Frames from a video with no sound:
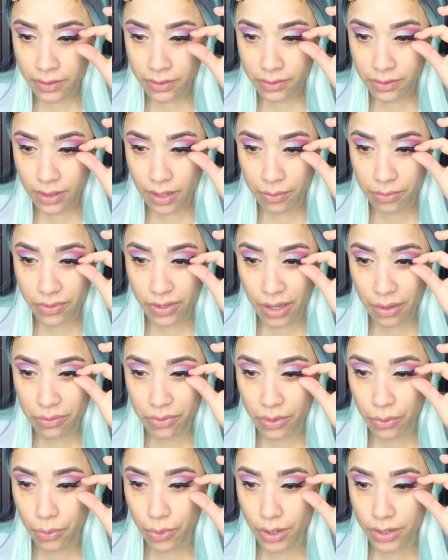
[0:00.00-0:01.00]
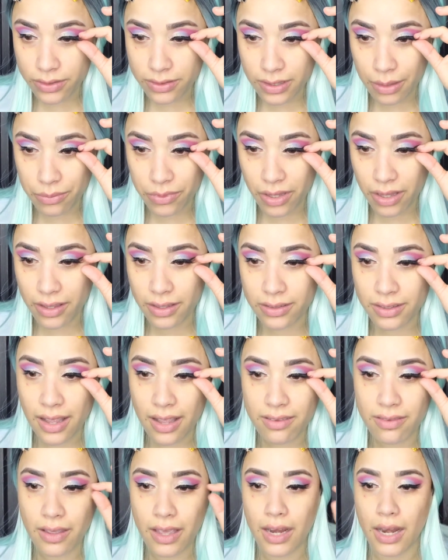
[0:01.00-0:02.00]
Sometimes it works, sometimes it
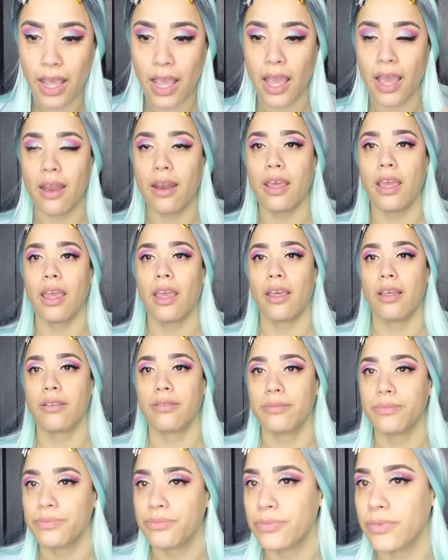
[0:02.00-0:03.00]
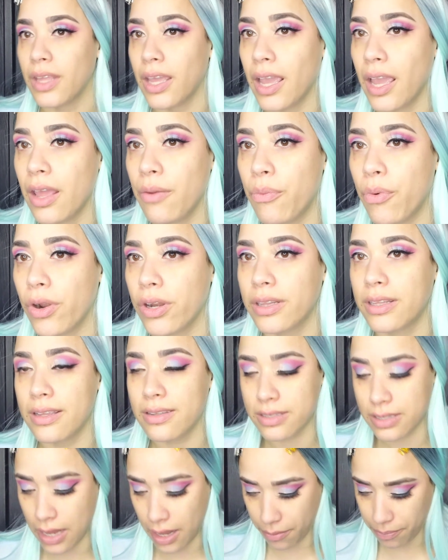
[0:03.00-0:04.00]
doesn't, and it worked
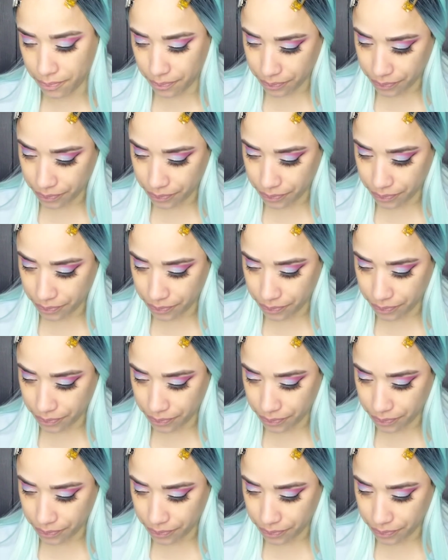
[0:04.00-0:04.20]
this time.